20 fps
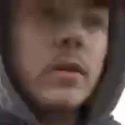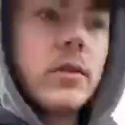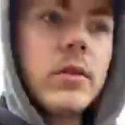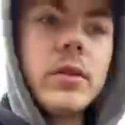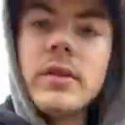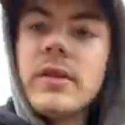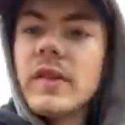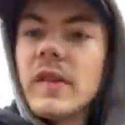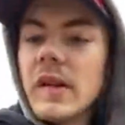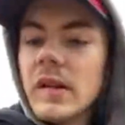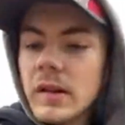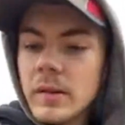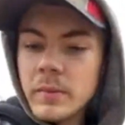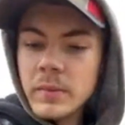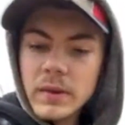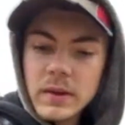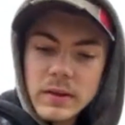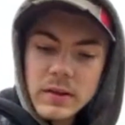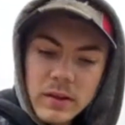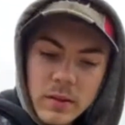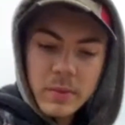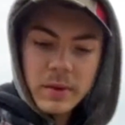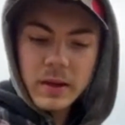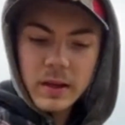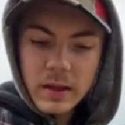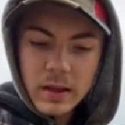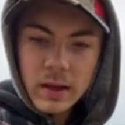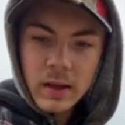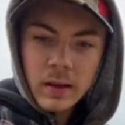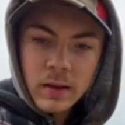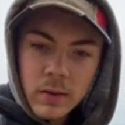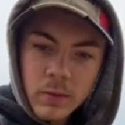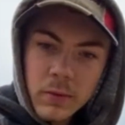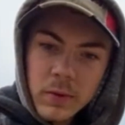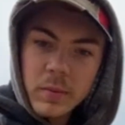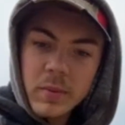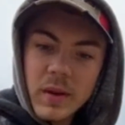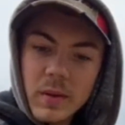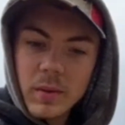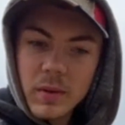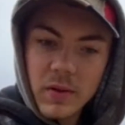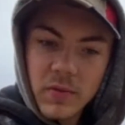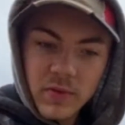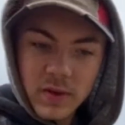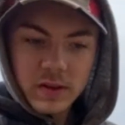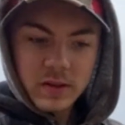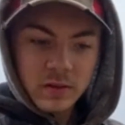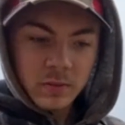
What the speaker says: sell him to somebody that would be able to fix him